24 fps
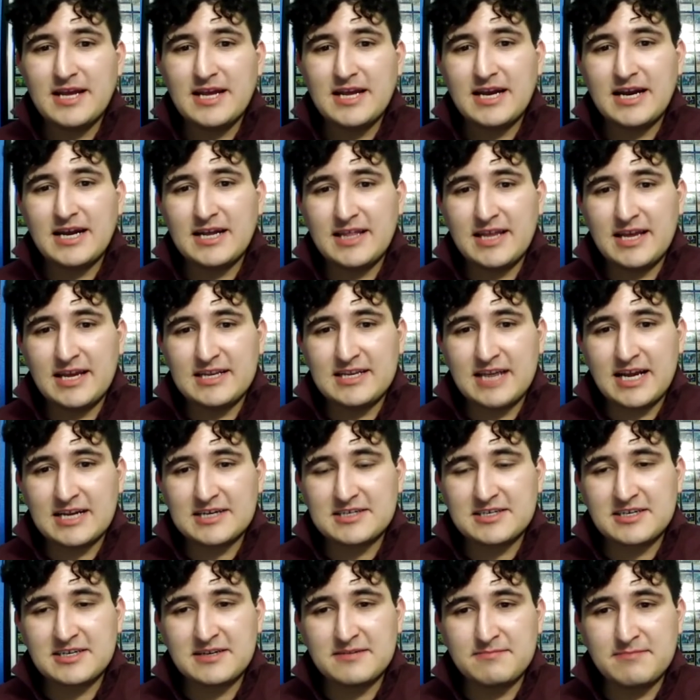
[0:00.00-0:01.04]
They had
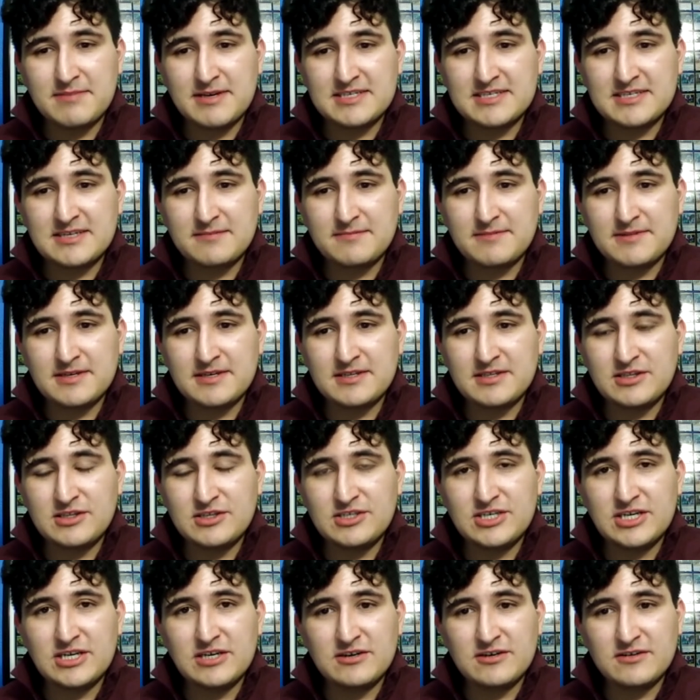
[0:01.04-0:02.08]
actually messed up the
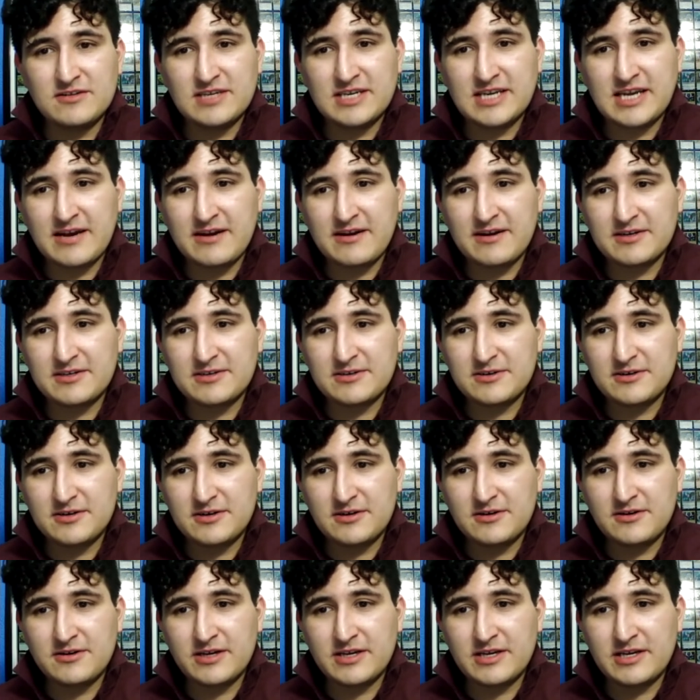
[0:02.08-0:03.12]
gender of the character
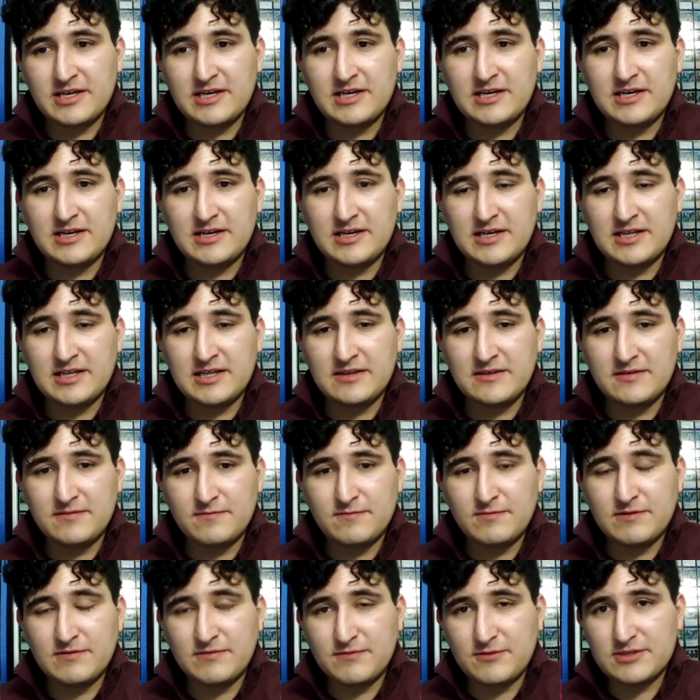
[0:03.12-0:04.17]
early
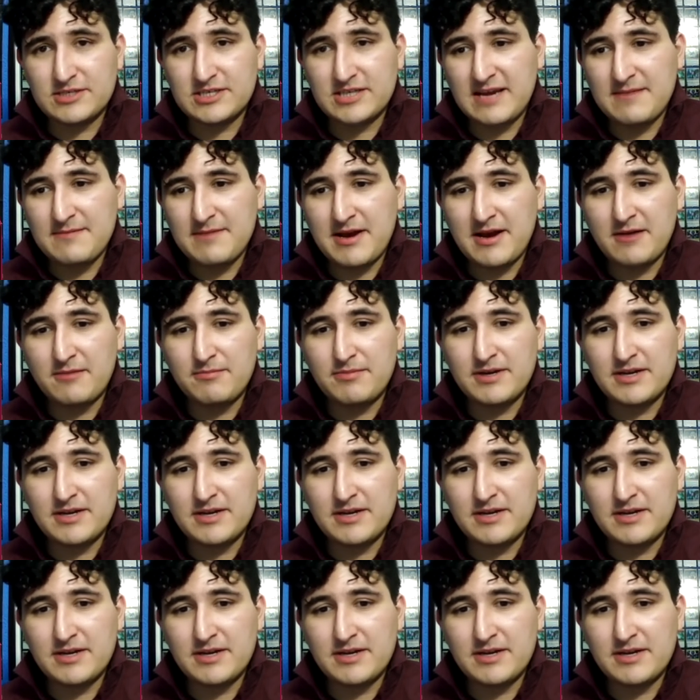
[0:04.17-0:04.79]
when it first came out,